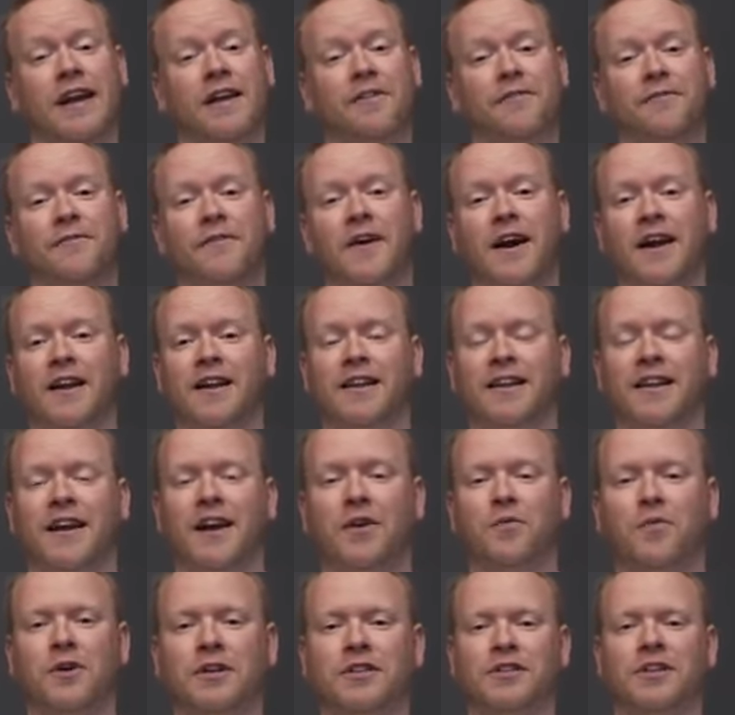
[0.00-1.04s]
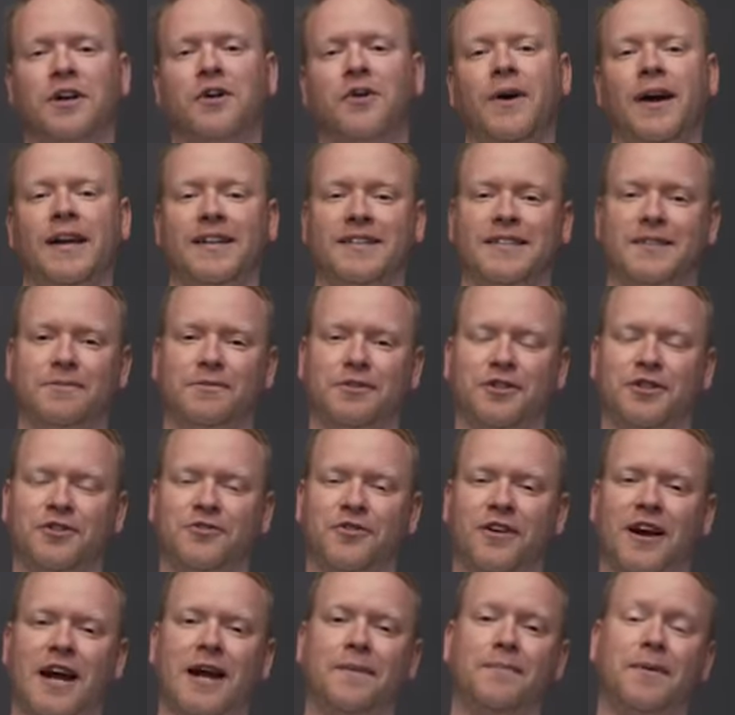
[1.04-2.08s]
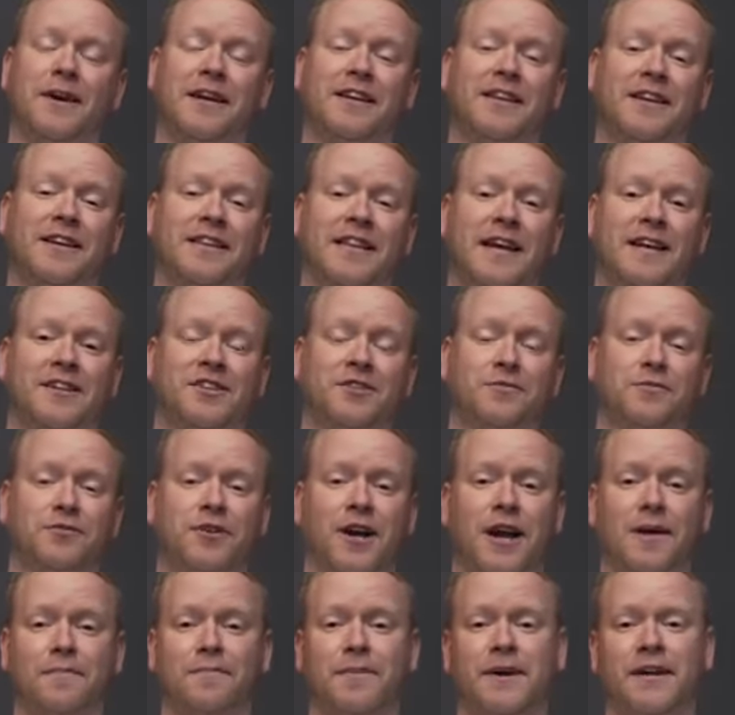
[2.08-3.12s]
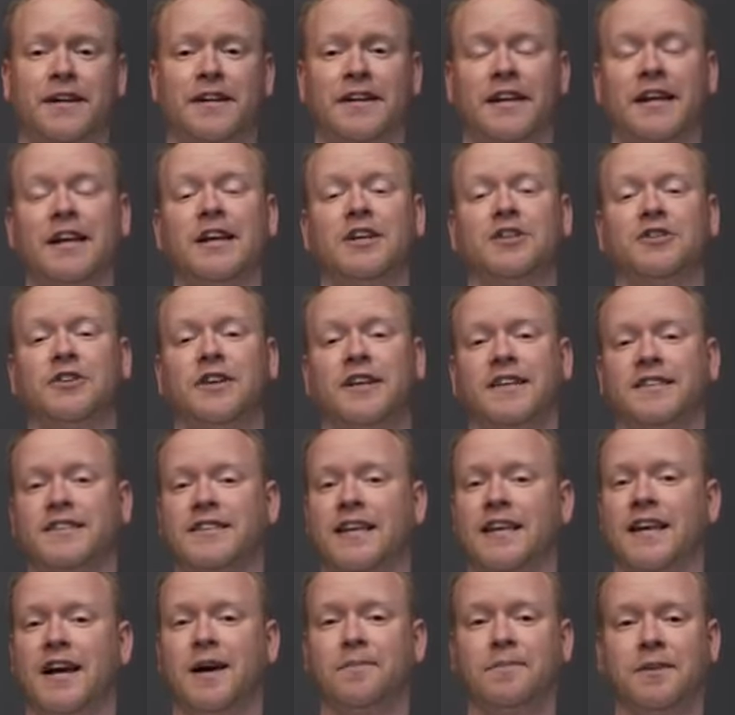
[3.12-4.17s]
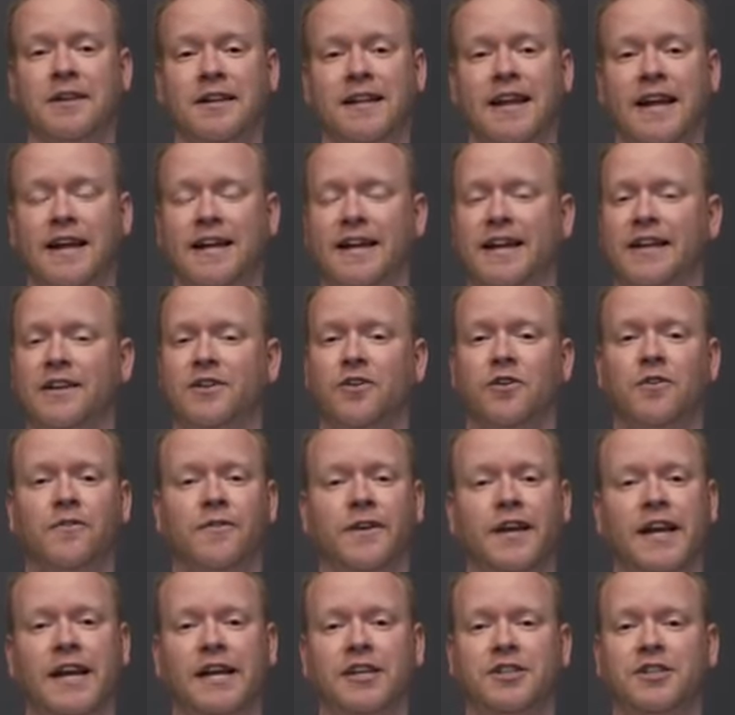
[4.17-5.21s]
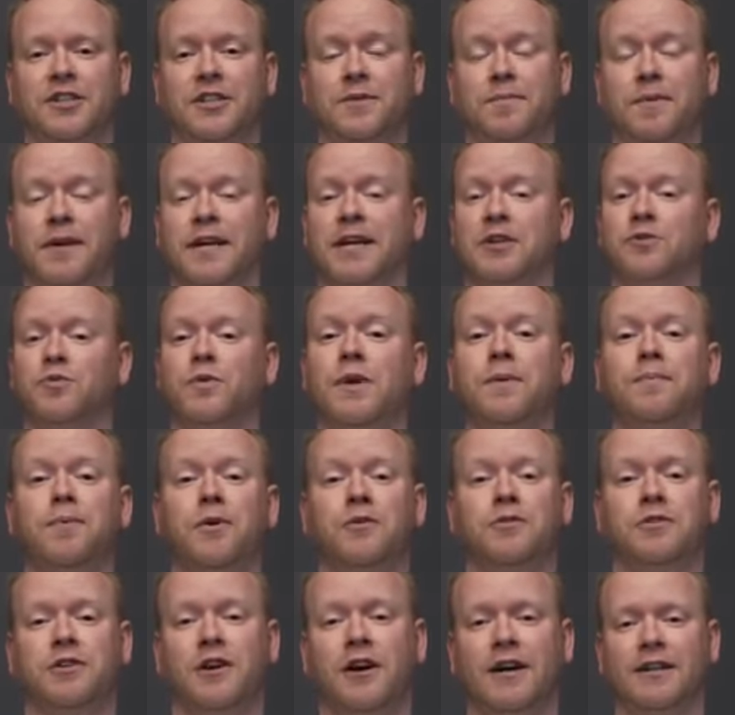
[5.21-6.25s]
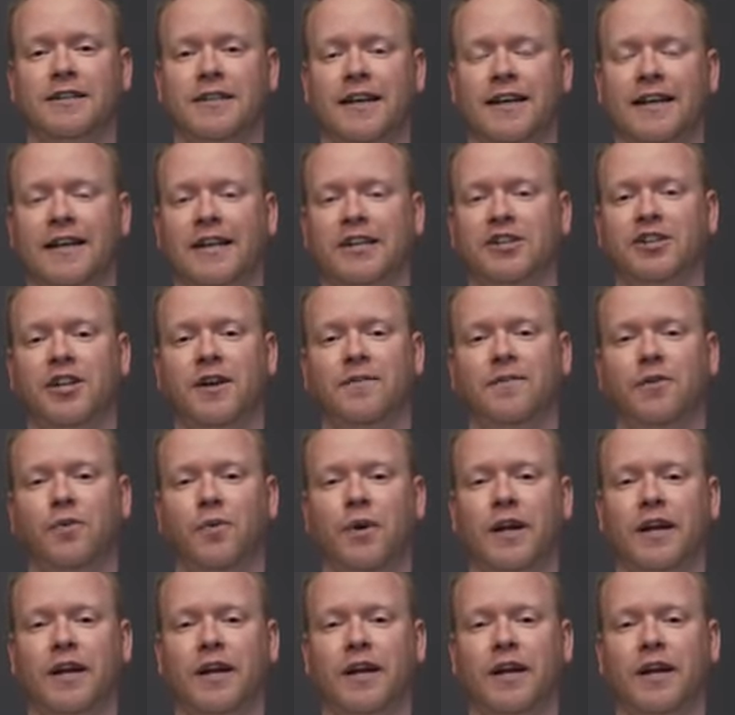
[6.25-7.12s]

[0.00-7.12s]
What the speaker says: And finally, I want you to go ahead and subscribe by clicking that subscribe button so you can stay up to date, get notifications because we post content each and every